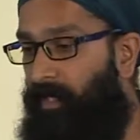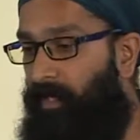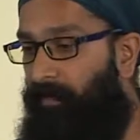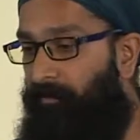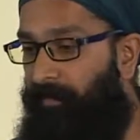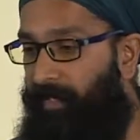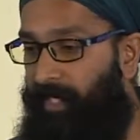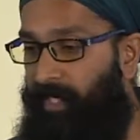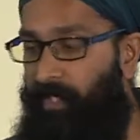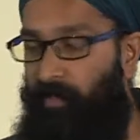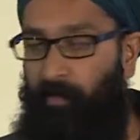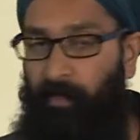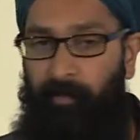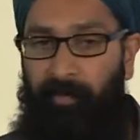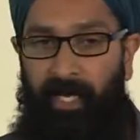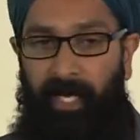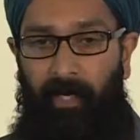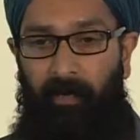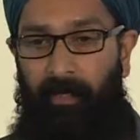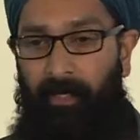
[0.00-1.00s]
Finally, we
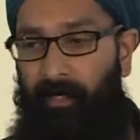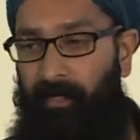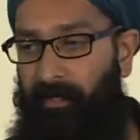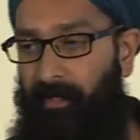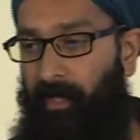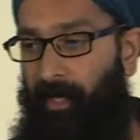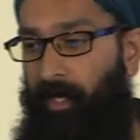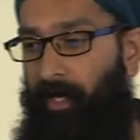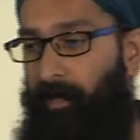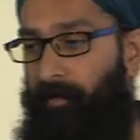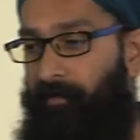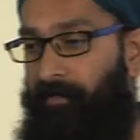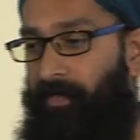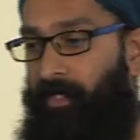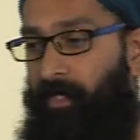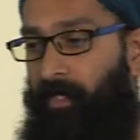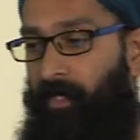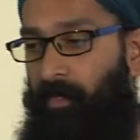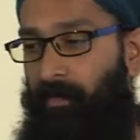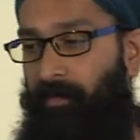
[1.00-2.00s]
power,
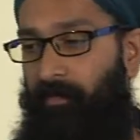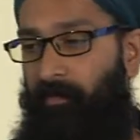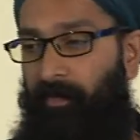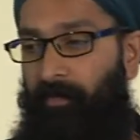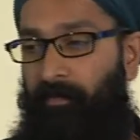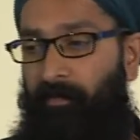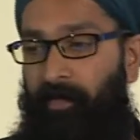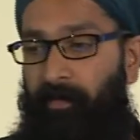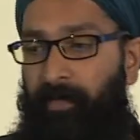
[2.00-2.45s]
we